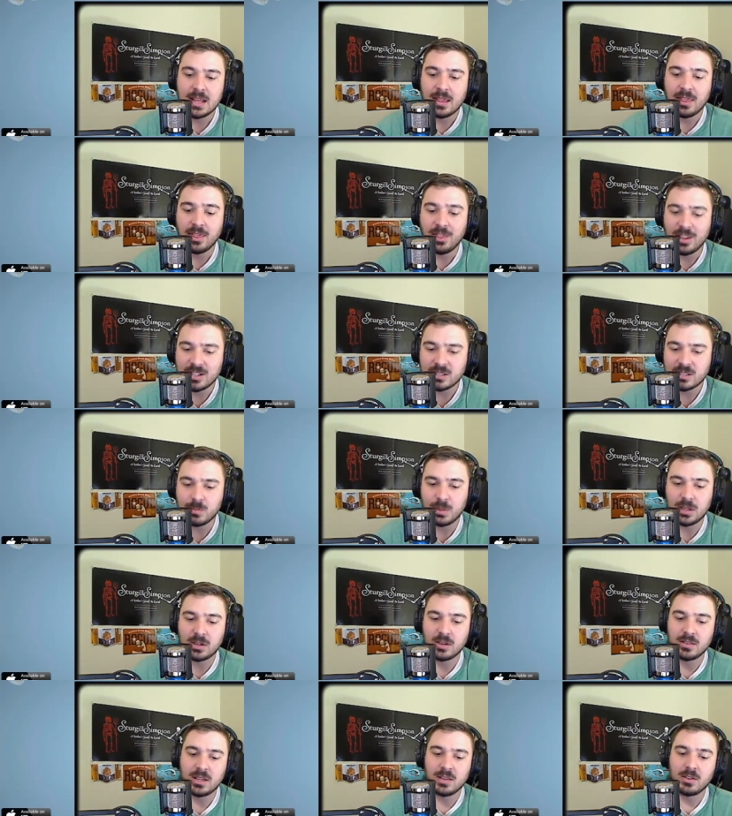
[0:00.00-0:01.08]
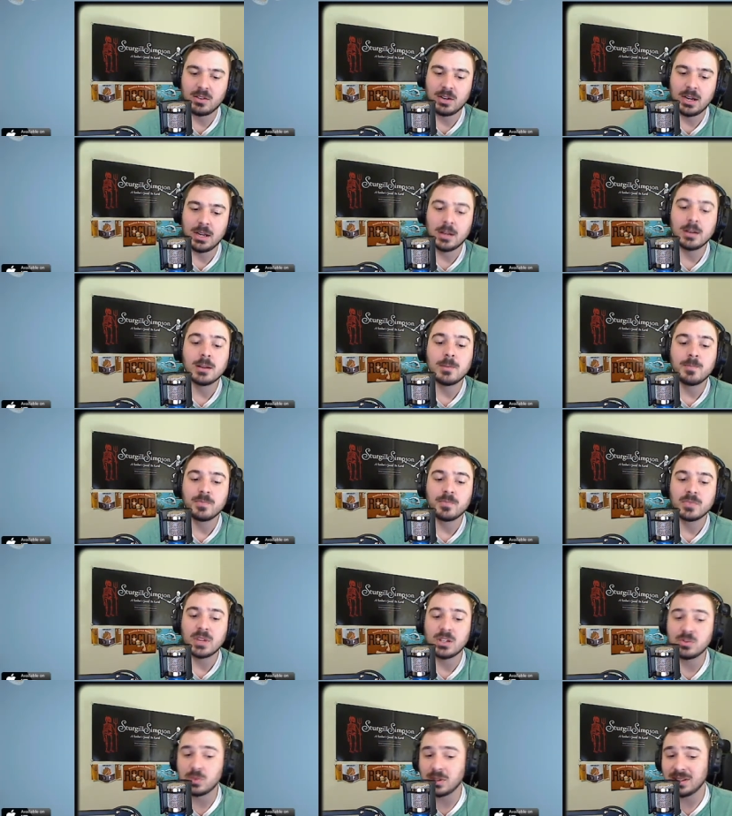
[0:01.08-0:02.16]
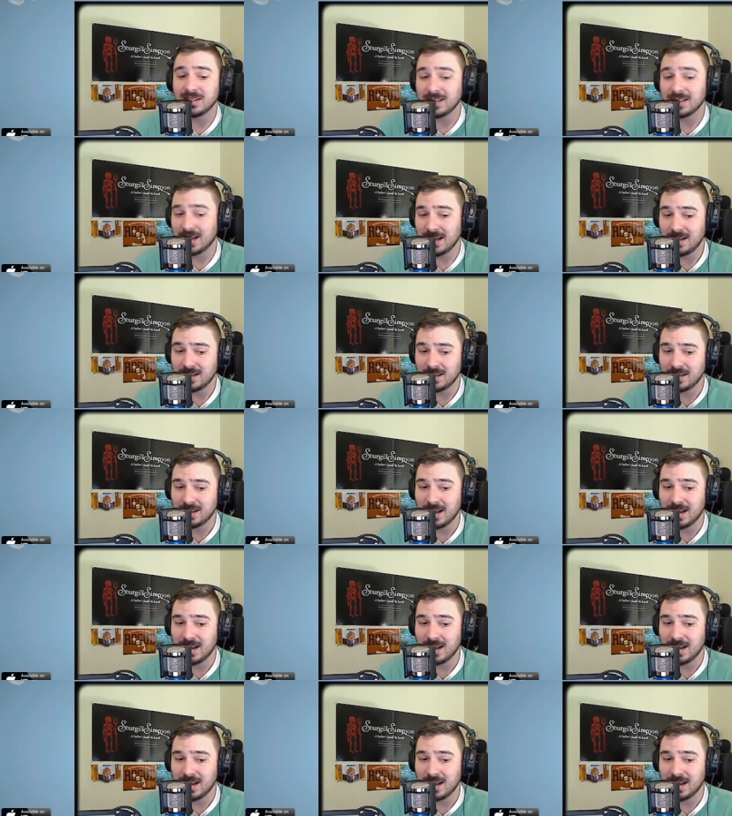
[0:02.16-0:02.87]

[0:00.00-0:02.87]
This beer, on the other hand, is really light.